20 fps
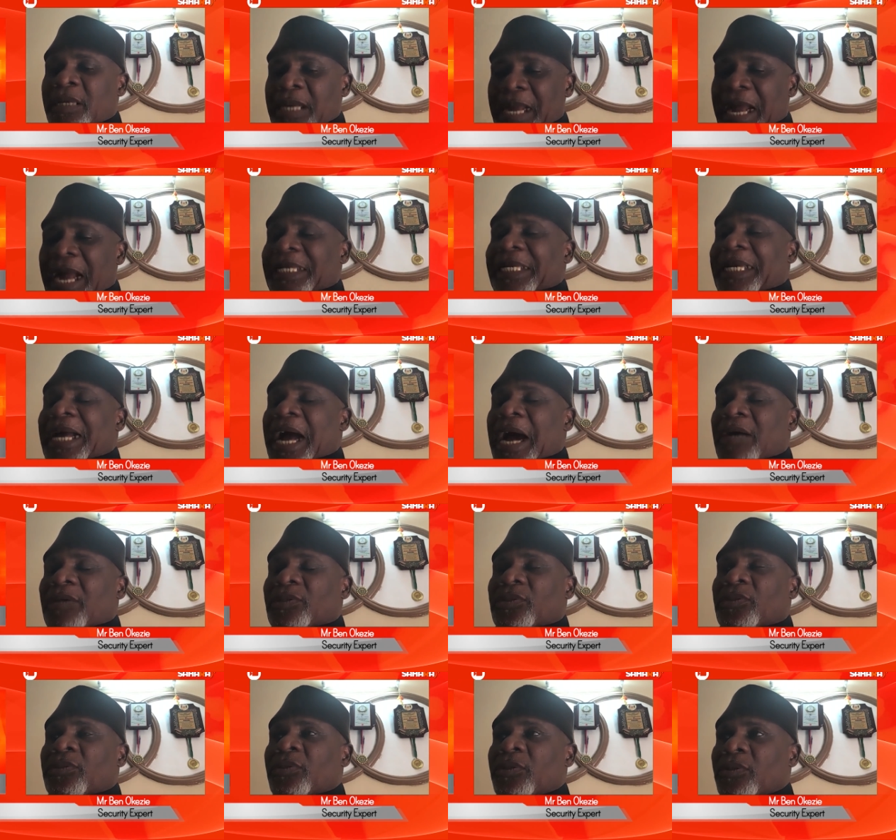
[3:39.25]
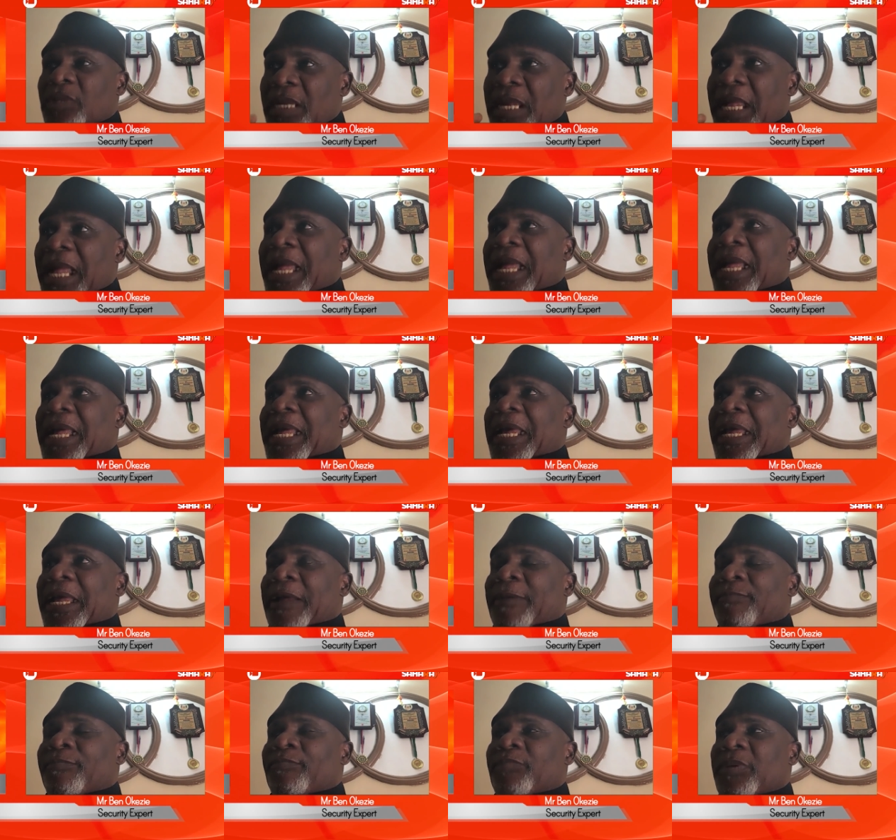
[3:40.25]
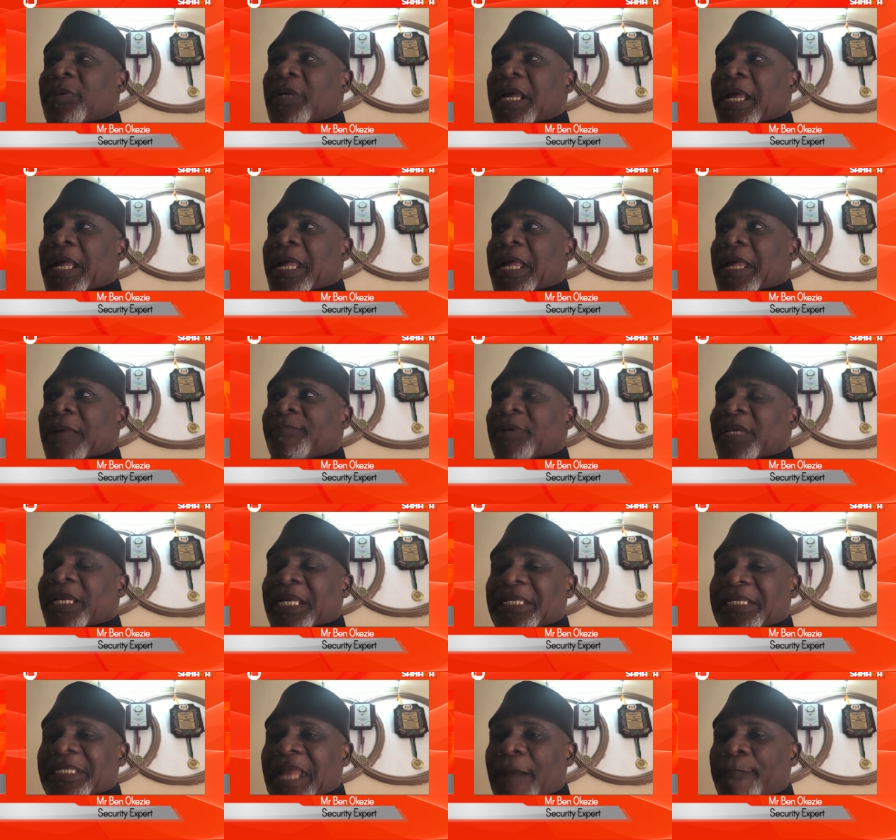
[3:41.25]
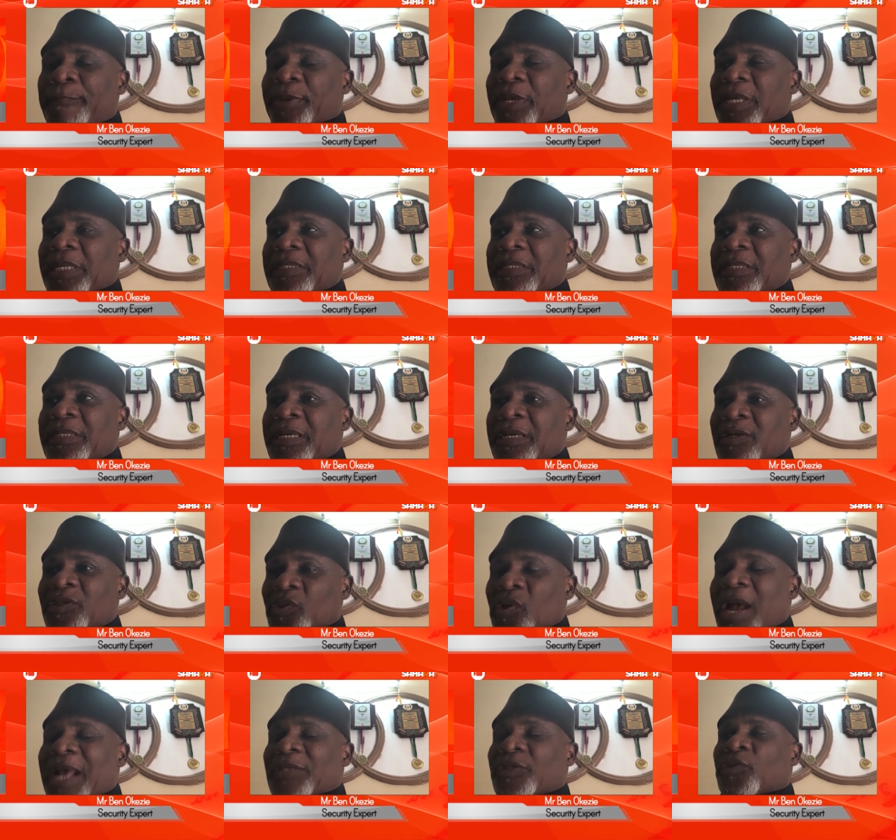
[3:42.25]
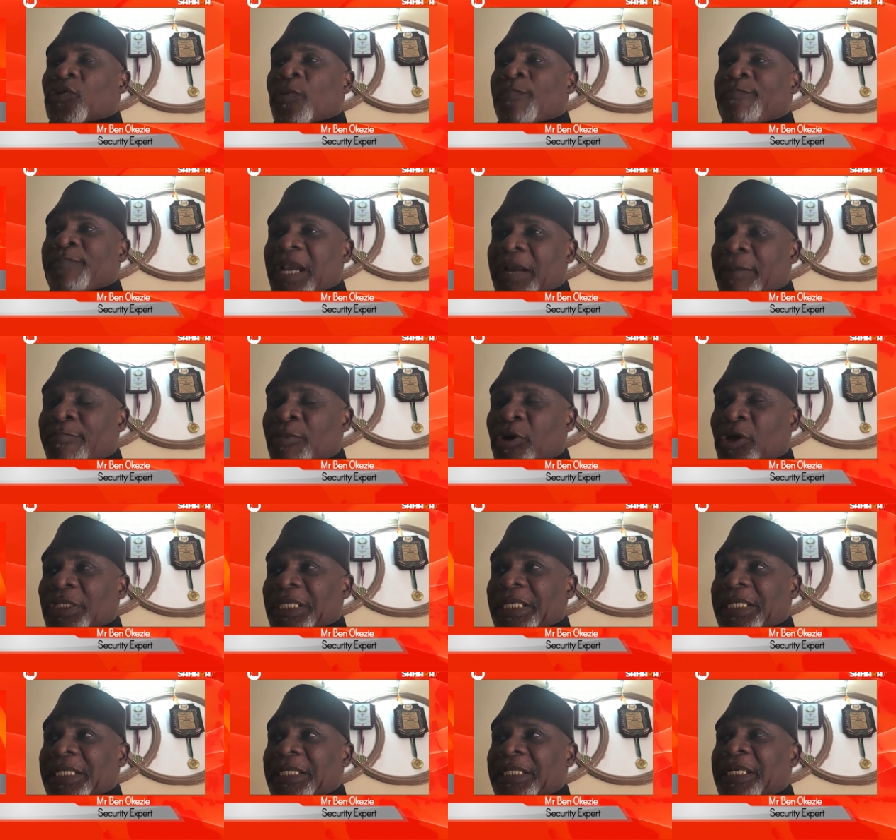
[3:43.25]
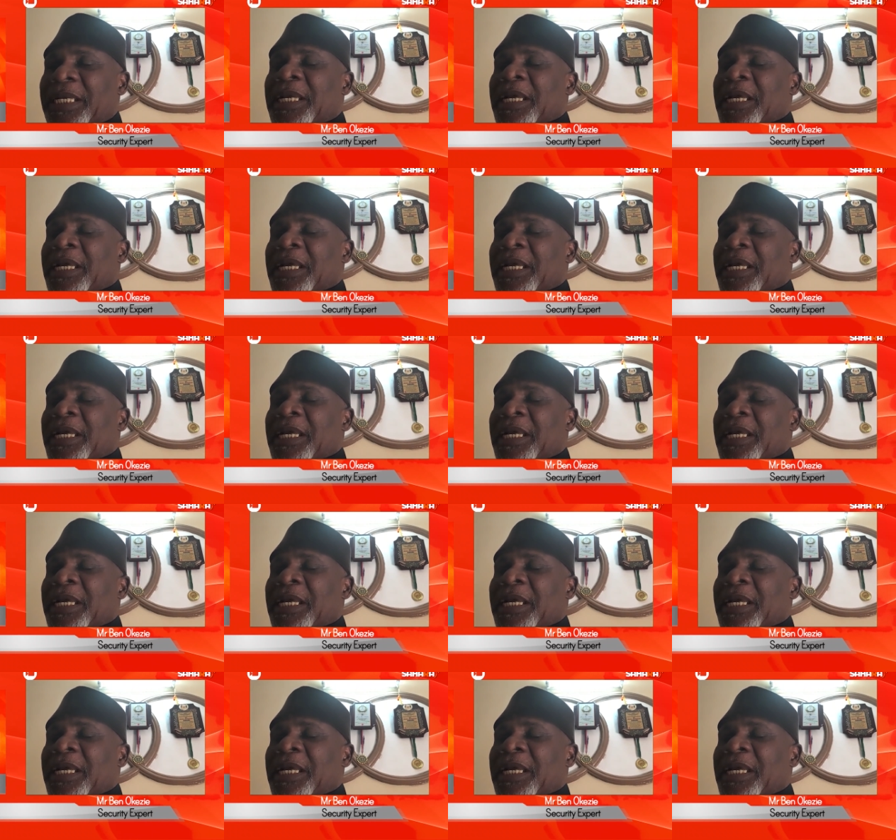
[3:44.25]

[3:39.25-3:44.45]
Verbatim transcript: carry out um, um, kidnapping so as to make money,